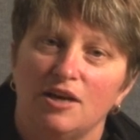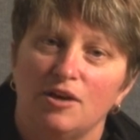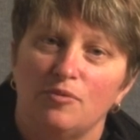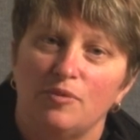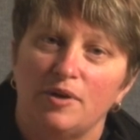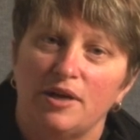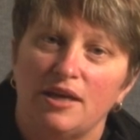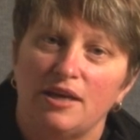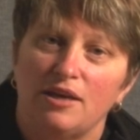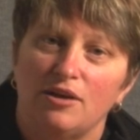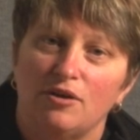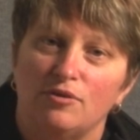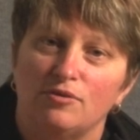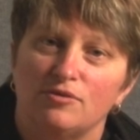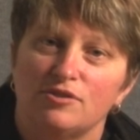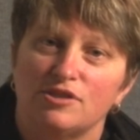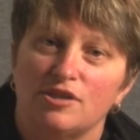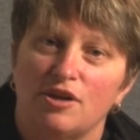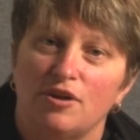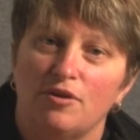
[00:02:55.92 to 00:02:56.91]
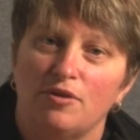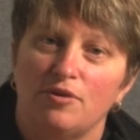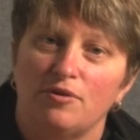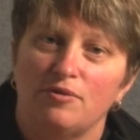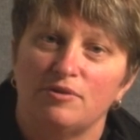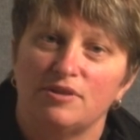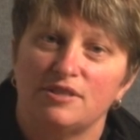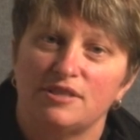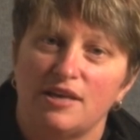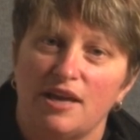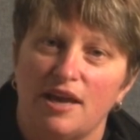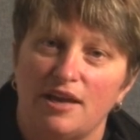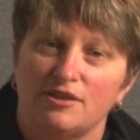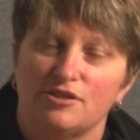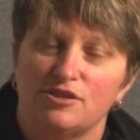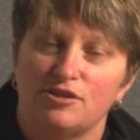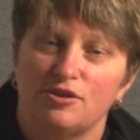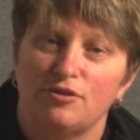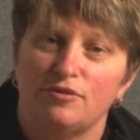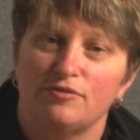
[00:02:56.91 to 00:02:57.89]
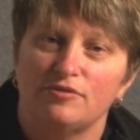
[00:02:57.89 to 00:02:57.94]
We also see
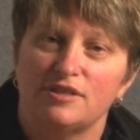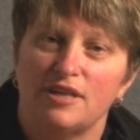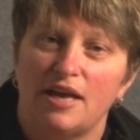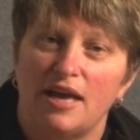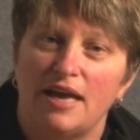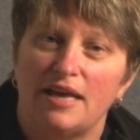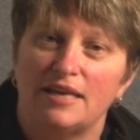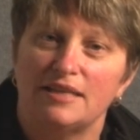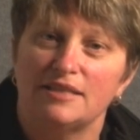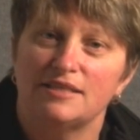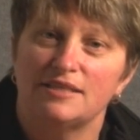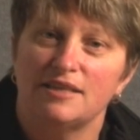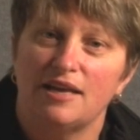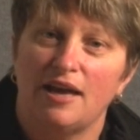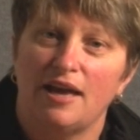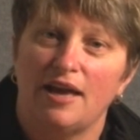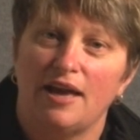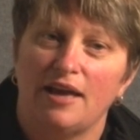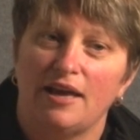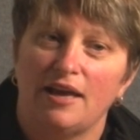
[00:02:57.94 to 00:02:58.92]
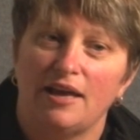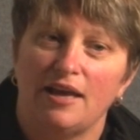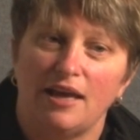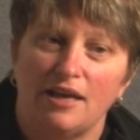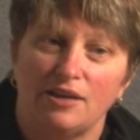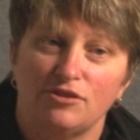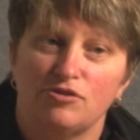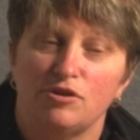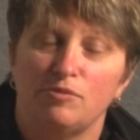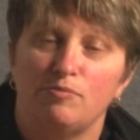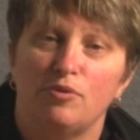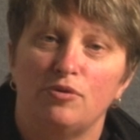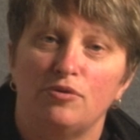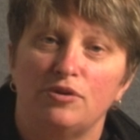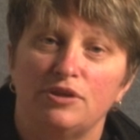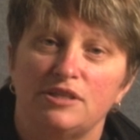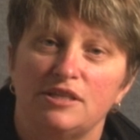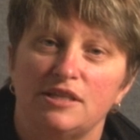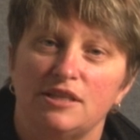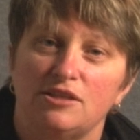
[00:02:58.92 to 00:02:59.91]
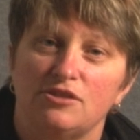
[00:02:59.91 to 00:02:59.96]
ourselves as an entry
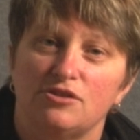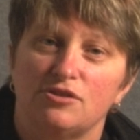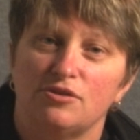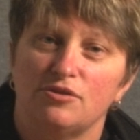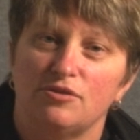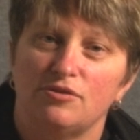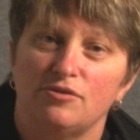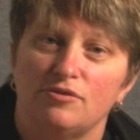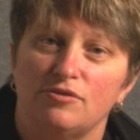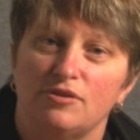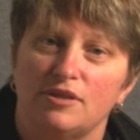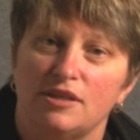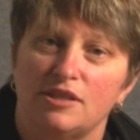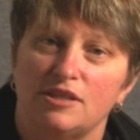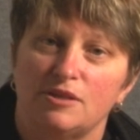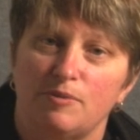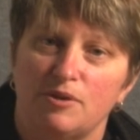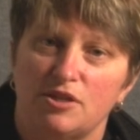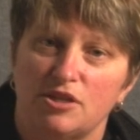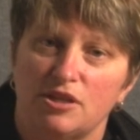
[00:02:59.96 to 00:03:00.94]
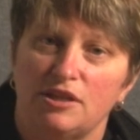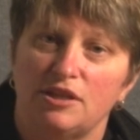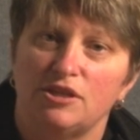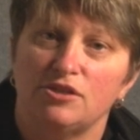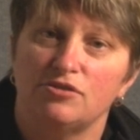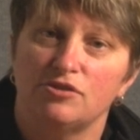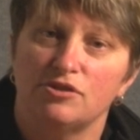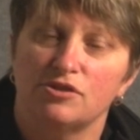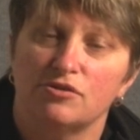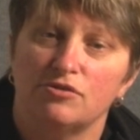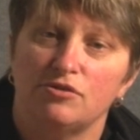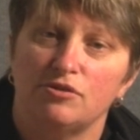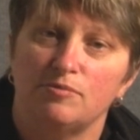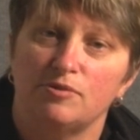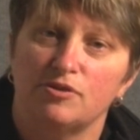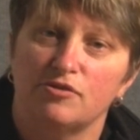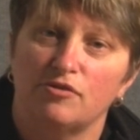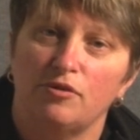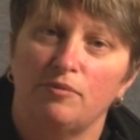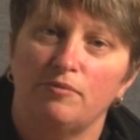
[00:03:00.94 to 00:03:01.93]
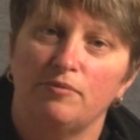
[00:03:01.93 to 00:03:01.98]
point into the special interest
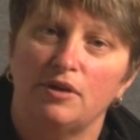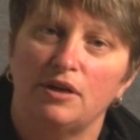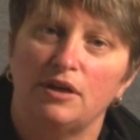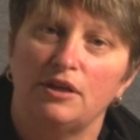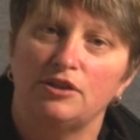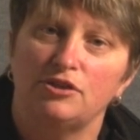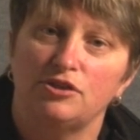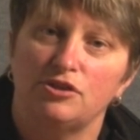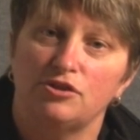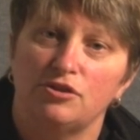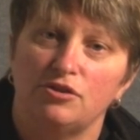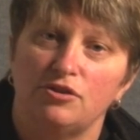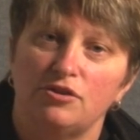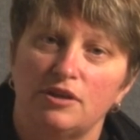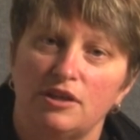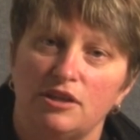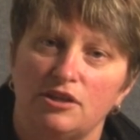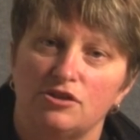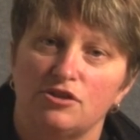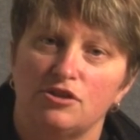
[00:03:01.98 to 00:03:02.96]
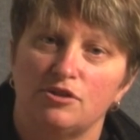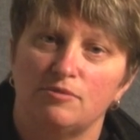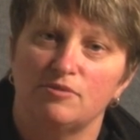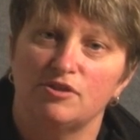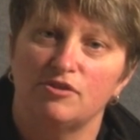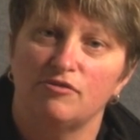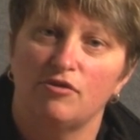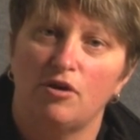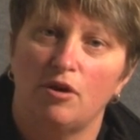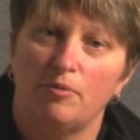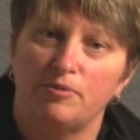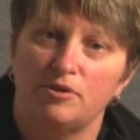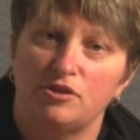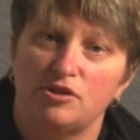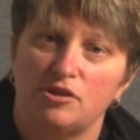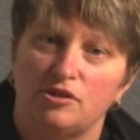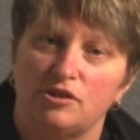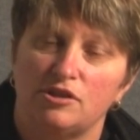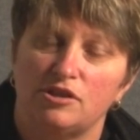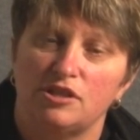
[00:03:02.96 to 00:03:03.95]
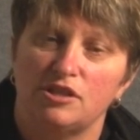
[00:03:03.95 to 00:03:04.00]
groups from LETURC in terms of
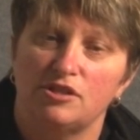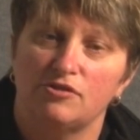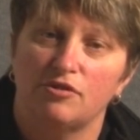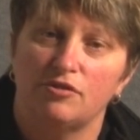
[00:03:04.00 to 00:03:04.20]
opportunities